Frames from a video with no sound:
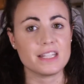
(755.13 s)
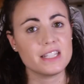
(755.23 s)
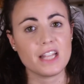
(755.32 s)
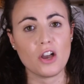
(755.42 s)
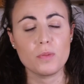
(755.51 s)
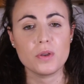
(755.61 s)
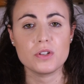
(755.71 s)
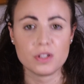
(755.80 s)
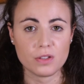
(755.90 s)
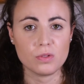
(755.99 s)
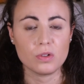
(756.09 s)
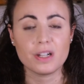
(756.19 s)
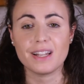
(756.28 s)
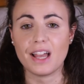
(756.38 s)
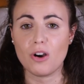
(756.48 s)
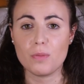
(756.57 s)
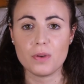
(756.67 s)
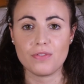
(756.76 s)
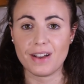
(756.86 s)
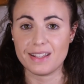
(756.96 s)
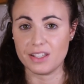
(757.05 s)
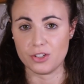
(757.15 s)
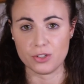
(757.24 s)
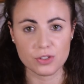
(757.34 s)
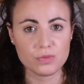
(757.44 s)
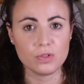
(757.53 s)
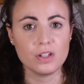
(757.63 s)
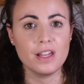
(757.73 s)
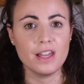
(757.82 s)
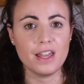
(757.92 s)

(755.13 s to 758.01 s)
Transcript: That's it, I hope you enjoyed the tutorial, I hope you find it useful.